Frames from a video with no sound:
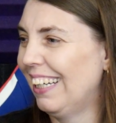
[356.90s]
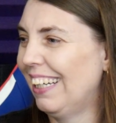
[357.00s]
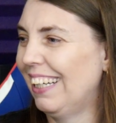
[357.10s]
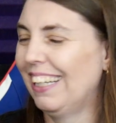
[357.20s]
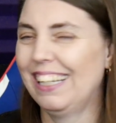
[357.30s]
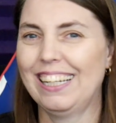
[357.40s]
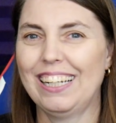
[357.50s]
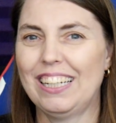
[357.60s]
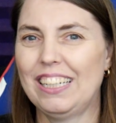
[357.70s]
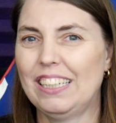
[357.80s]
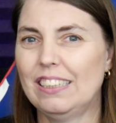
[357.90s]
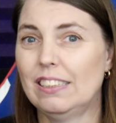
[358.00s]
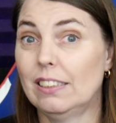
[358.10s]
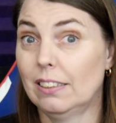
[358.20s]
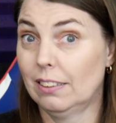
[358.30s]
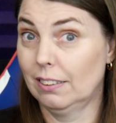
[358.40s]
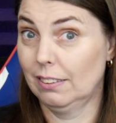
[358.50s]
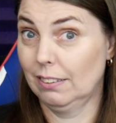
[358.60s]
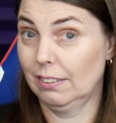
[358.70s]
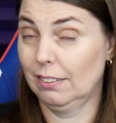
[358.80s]

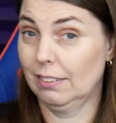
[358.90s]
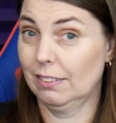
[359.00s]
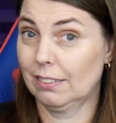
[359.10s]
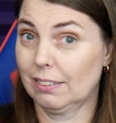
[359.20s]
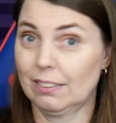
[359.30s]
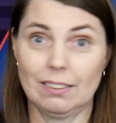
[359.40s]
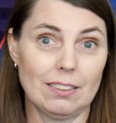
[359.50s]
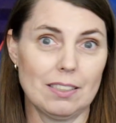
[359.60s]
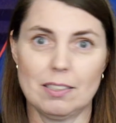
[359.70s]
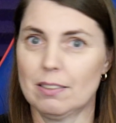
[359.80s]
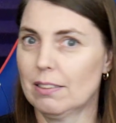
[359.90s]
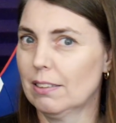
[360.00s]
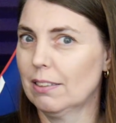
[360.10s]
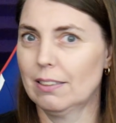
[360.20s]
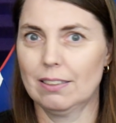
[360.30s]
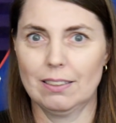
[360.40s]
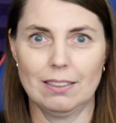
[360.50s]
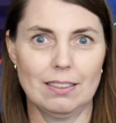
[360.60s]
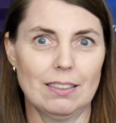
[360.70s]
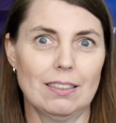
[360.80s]

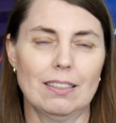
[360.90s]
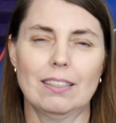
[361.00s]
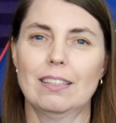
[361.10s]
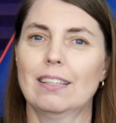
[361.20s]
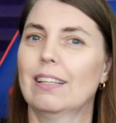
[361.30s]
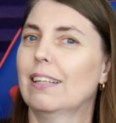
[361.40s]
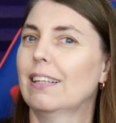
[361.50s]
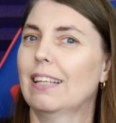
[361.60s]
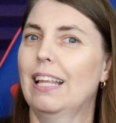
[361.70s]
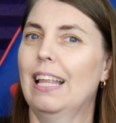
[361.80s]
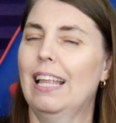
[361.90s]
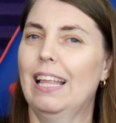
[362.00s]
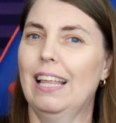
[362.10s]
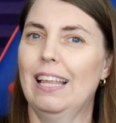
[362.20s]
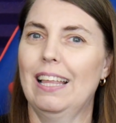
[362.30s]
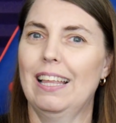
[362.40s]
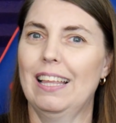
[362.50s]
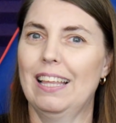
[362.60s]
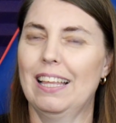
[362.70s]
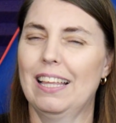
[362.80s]

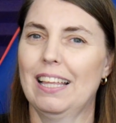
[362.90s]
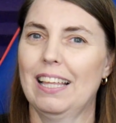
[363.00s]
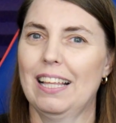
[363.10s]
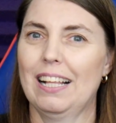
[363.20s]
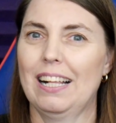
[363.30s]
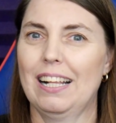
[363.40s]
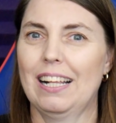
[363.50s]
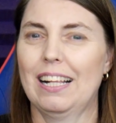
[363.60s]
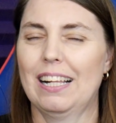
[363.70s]
The person shown says nothing.